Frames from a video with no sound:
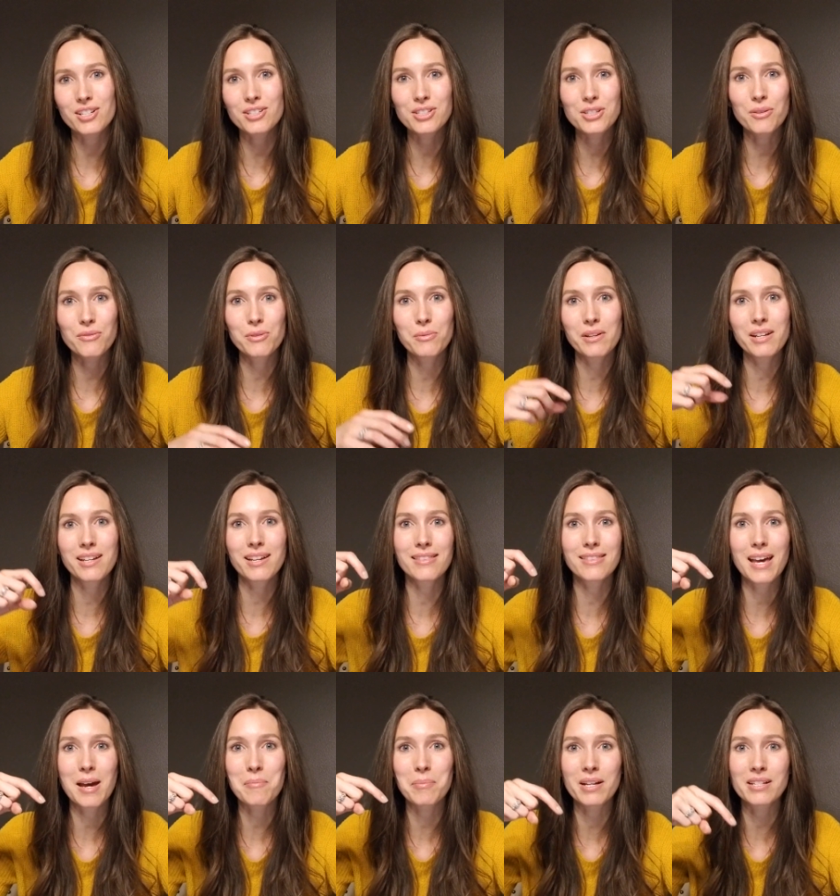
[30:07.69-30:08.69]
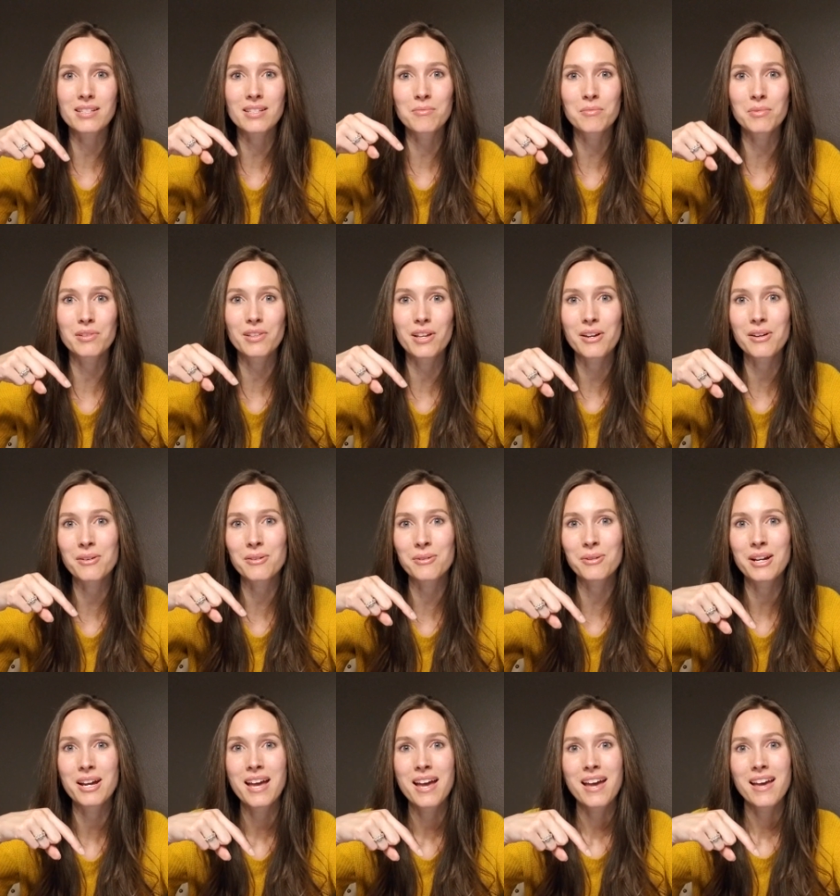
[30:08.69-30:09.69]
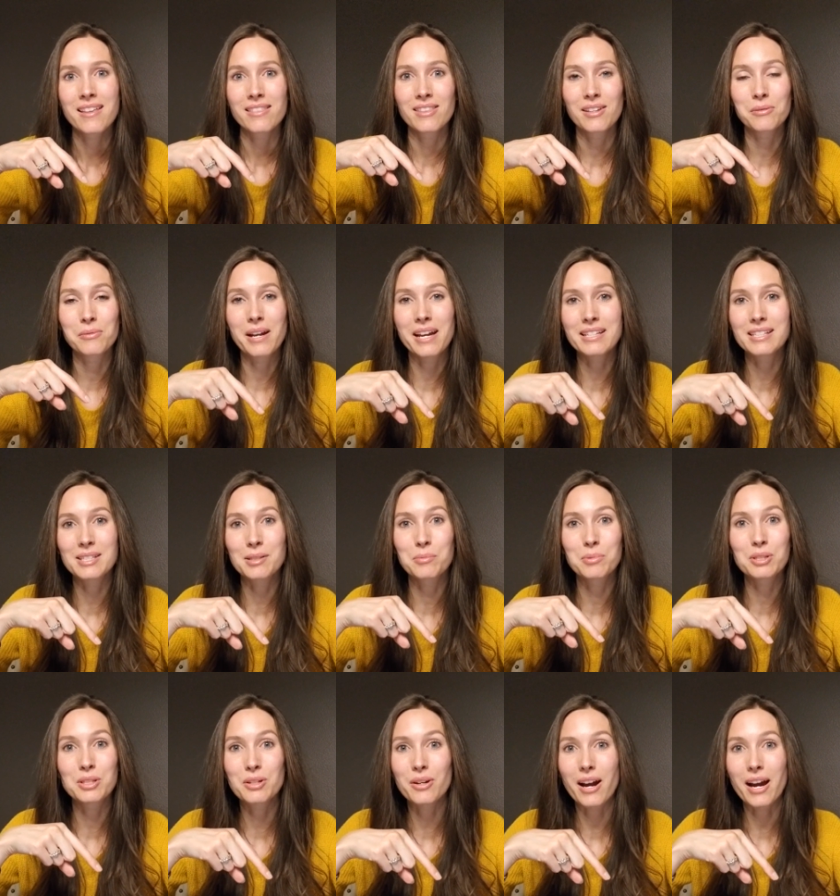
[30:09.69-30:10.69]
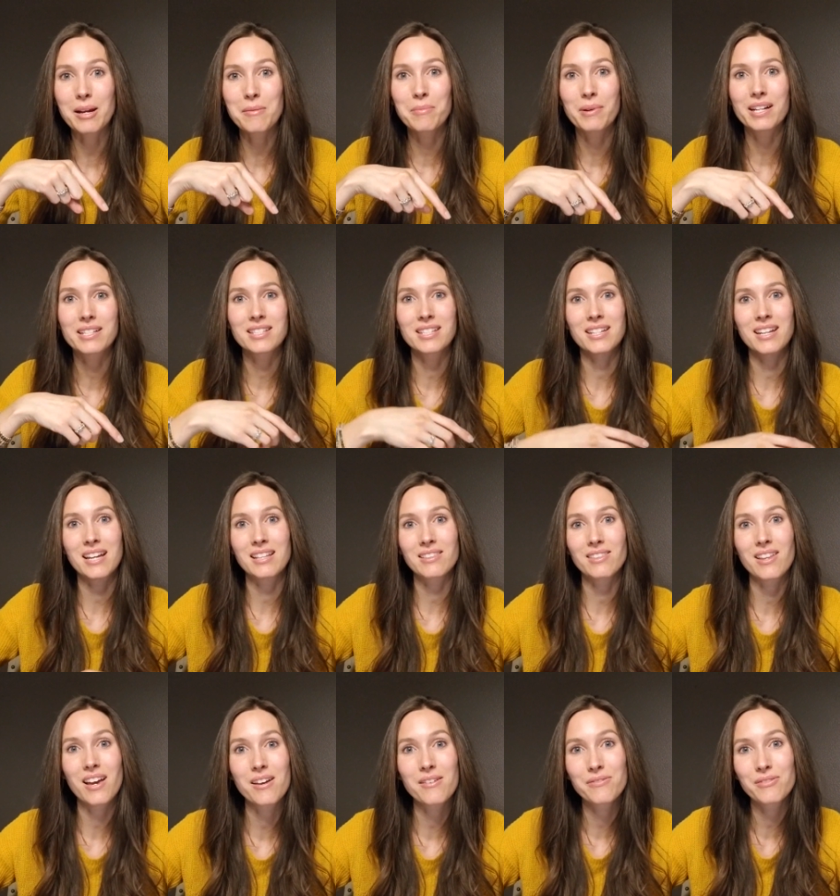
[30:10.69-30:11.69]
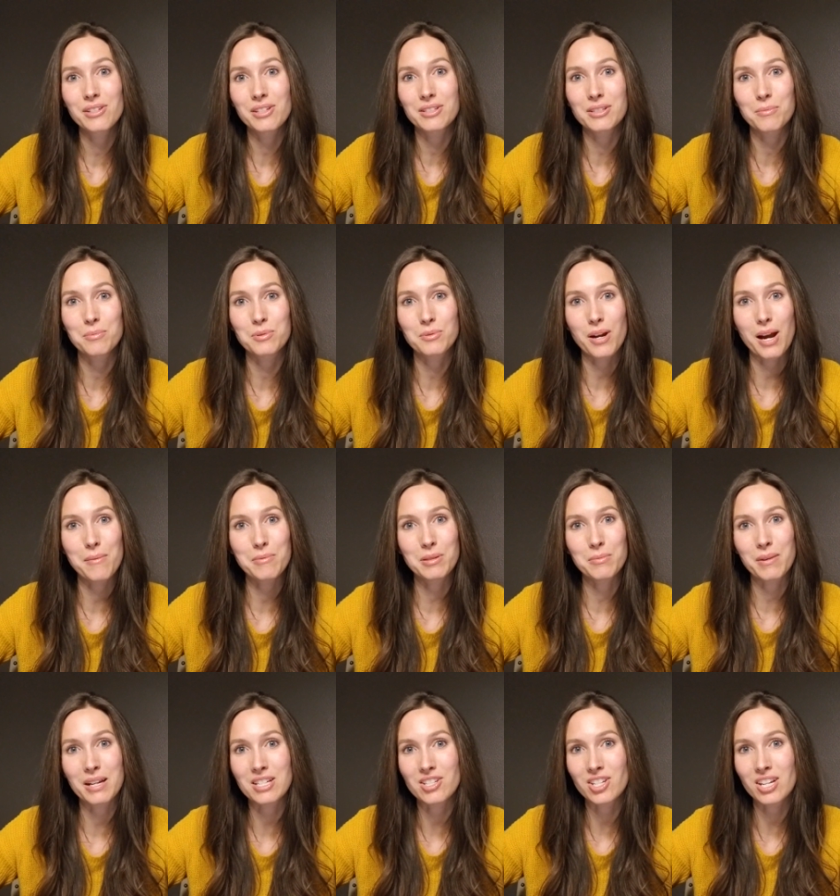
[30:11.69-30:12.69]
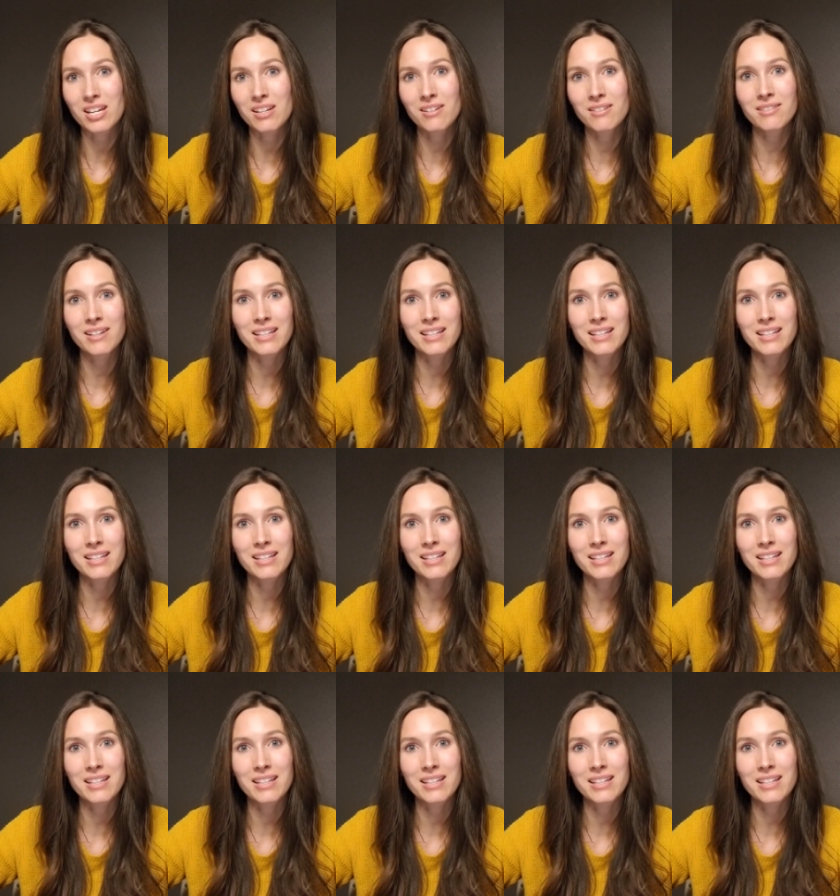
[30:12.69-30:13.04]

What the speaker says: So if you want to hit that button below, the red subscribe button, I'd love for you to subscribe to my channel.